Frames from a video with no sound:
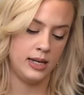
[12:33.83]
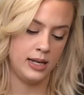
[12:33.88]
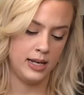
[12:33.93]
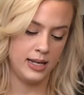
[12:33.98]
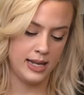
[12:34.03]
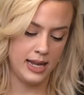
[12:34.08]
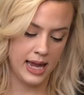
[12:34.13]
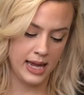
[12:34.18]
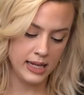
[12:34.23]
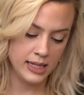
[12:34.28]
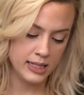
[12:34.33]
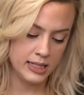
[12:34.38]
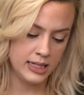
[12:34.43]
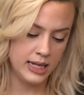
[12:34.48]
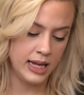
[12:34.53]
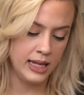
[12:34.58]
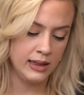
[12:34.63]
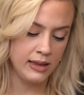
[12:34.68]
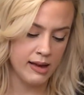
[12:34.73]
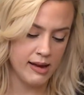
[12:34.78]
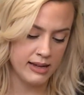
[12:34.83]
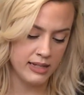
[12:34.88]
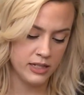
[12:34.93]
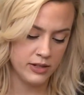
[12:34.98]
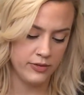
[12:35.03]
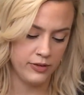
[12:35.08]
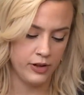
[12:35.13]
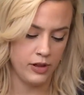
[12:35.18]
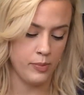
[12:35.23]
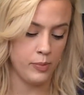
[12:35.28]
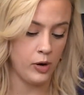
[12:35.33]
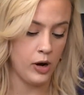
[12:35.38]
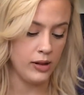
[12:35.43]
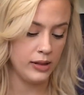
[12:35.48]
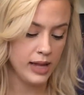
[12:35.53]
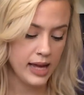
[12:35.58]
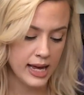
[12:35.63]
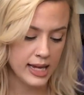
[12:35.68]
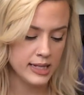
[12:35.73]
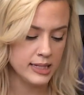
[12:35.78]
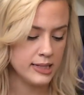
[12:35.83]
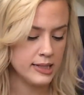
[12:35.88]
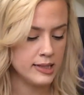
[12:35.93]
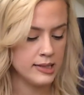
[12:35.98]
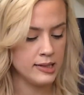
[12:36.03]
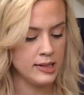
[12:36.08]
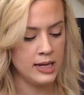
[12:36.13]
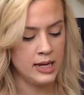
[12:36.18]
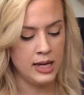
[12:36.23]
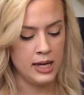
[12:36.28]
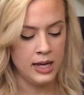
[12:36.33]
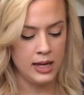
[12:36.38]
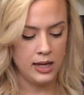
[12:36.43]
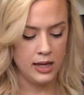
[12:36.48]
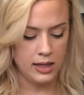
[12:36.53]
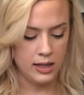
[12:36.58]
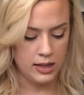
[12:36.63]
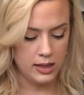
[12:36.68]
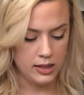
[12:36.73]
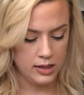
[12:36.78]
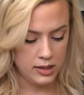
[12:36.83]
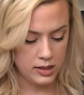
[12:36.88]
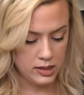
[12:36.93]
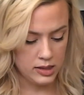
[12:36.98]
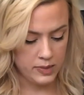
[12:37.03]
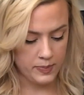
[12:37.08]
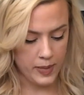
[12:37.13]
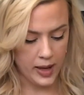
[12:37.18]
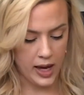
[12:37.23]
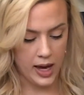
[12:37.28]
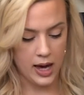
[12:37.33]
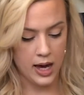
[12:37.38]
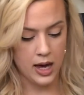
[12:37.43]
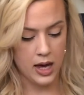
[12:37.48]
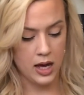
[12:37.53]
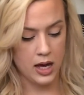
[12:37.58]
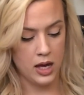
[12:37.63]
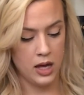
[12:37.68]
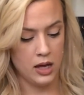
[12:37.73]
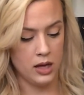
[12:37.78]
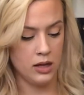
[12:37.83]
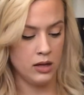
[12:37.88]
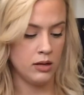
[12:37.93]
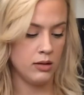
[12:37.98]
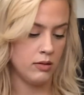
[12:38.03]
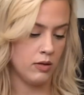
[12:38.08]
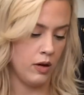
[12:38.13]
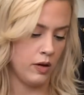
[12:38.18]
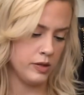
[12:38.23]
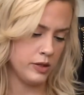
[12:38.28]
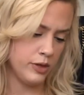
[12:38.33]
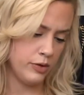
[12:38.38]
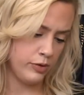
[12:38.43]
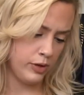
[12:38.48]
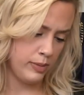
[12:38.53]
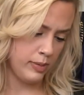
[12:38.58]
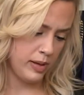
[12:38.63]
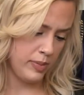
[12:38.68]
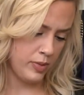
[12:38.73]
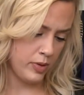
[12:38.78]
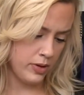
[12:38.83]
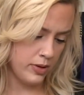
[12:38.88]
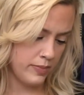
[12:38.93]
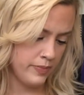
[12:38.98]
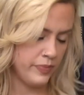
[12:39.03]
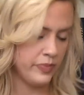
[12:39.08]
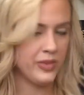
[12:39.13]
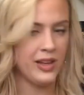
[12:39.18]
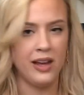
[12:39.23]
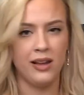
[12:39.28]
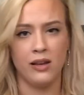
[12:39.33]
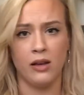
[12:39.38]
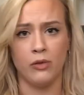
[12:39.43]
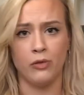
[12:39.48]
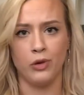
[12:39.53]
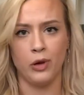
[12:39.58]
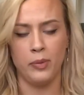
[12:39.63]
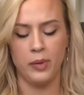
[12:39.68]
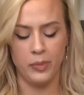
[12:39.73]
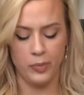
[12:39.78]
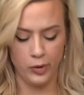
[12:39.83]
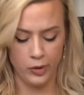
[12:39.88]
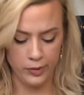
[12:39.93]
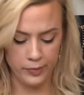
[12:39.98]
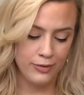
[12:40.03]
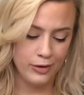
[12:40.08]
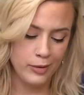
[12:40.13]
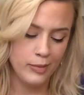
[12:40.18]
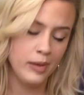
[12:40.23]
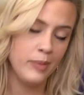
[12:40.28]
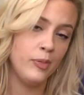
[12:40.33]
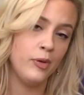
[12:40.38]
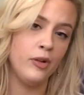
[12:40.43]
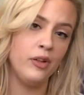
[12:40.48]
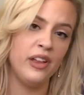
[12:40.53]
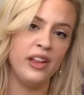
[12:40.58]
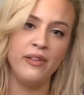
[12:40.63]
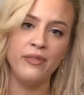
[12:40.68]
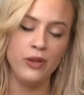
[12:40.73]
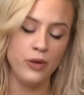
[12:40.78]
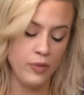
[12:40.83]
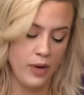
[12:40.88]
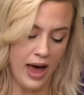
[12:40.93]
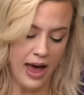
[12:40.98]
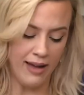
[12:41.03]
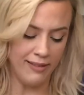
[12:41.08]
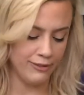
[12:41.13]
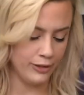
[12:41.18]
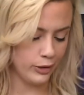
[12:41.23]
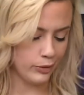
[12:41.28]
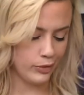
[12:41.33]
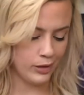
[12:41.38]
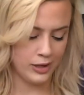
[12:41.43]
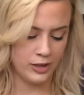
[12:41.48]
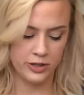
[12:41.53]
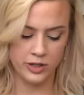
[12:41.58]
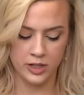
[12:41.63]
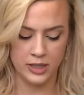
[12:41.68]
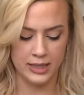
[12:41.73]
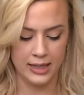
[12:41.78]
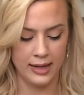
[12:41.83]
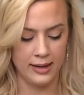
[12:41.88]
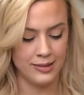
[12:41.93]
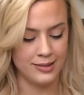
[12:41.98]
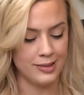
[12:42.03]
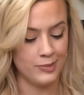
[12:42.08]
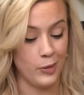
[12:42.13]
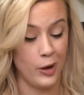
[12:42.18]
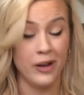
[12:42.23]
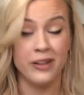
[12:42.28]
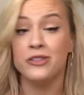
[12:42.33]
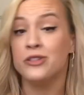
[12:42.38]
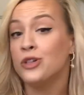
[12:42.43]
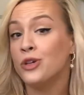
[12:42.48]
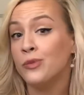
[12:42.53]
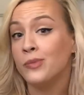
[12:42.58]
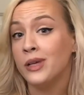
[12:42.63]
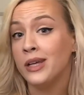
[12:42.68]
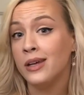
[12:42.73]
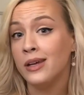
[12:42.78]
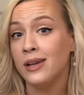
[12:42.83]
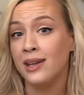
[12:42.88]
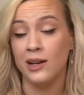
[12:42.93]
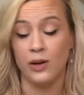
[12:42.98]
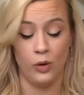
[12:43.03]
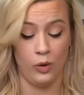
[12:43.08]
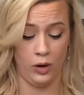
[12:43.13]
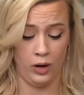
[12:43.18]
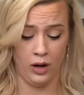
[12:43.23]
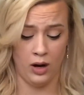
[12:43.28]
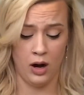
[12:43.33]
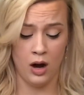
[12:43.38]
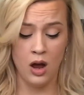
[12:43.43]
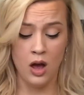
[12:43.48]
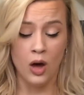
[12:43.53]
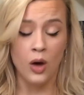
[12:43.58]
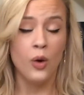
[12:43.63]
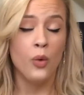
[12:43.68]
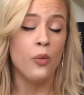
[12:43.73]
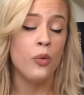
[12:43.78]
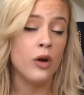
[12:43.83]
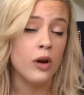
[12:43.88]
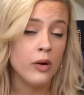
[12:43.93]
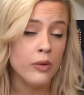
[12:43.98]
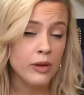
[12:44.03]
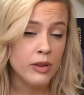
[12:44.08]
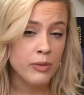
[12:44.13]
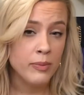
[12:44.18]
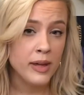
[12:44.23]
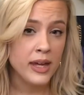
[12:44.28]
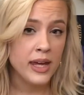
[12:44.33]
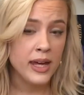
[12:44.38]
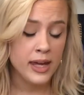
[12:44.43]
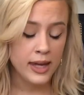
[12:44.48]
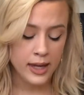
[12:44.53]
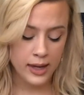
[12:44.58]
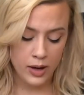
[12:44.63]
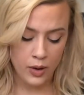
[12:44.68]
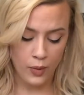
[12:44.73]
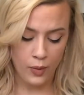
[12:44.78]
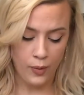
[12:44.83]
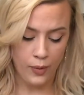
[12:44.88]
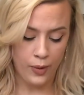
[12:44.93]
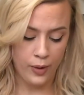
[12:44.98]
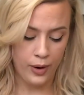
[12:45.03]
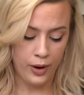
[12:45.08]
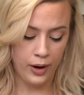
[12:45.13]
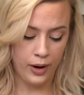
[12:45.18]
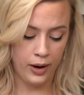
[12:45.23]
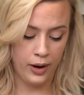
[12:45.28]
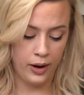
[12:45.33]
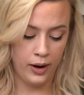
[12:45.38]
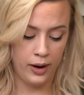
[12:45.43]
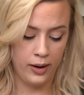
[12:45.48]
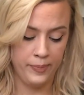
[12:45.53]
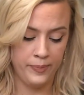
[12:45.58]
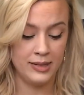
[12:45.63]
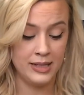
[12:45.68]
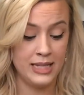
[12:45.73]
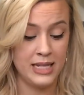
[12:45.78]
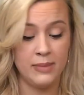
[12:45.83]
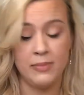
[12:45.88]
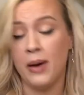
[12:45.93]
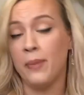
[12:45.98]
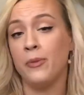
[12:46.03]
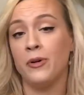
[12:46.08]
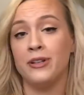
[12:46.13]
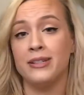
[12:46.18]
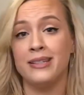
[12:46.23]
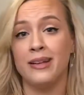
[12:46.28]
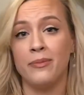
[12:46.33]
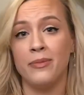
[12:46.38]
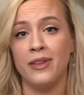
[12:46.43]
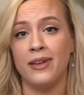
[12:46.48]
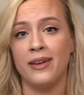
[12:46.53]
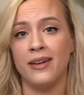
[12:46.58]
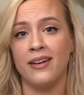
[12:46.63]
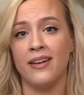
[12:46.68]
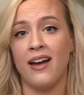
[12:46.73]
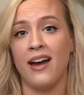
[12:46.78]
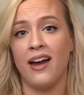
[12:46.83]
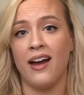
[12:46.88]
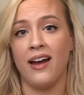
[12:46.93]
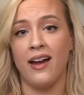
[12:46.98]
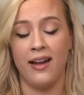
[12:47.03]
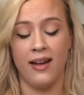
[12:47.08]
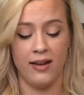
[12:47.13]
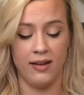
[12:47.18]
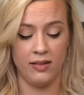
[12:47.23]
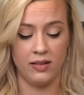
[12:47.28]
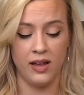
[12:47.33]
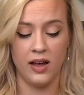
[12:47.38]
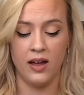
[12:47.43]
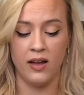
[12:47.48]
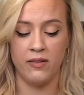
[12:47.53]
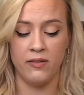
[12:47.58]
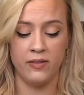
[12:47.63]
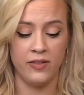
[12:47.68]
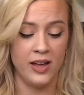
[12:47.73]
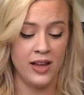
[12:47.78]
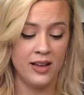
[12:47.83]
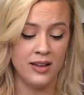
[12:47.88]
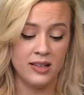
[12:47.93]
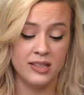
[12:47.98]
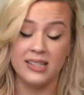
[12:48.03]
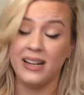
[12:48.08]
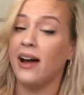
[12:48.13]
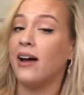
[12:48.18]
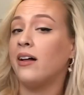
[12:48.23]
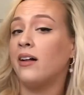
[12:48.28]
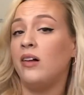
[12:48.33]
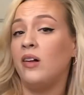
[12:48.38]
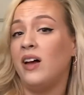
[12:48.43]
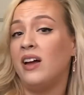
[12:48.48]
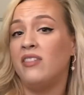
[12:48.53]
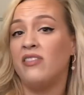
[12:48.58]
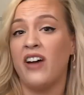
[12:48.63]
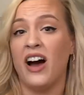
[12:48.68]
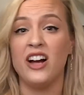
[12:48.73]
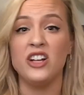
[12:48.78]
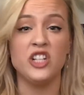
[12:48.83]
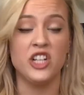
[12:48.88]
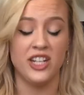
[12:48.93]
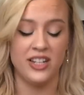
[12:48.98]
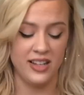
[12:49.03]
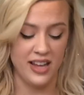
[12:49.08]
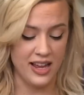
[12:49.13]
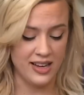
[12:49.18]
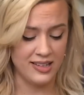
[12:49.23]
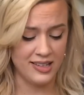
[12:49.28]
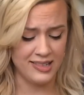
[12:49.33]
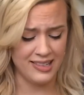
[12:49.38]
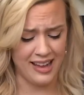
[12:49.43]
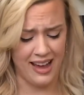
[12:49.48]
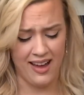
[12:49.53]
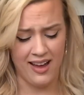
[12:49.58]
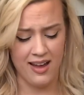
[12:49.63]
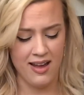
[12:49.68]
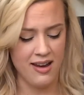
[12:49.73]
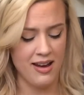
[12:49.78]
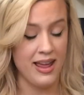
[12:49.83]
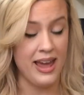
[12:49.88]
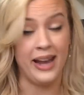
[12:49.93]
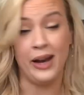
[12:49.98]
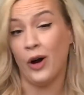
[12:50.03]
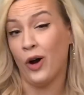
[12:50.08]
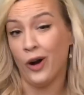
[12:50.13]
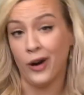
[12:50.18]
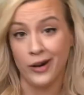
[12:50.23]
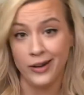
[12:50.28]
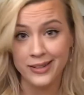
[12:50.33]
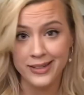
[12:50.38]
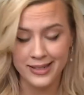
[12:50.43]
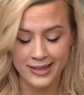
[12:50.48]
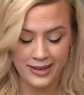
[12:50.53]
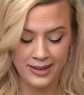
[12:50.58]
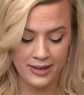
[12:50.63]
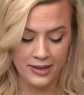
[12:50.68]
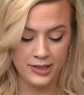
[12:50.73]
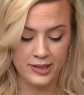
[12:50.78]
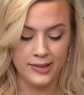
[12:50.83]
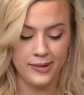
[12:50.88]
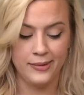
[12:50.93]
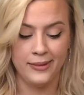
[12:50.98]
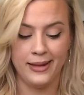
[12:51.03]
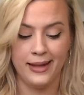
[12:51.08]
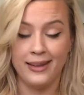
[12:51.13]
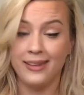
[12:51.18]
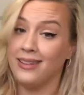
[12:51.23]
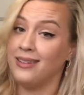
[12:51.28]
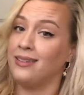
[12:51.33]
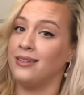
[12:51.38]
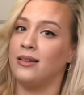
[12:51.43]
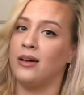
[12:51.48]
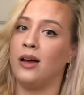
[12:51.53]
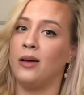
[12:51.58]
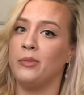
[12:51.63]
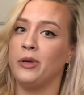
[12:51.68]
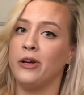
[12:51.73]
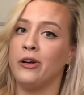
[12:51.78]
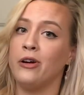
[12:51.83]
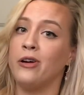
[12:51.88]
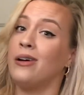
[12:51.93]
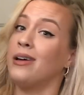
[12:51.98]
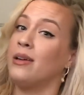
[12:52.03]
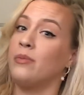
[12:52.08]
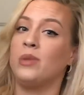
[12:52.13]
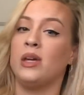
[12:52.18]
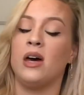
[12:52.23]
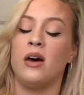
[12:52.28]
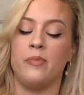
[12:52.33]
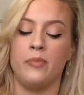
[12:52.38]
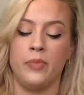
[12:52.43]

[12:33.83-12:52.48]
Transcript: Next and last for the bralettes is by also Free People. I love Free People. Free People, if you ever want to just like sponsor me or work with me or team up on something, I love style and fashion and design and art. So like, I'm your girl, hit me up.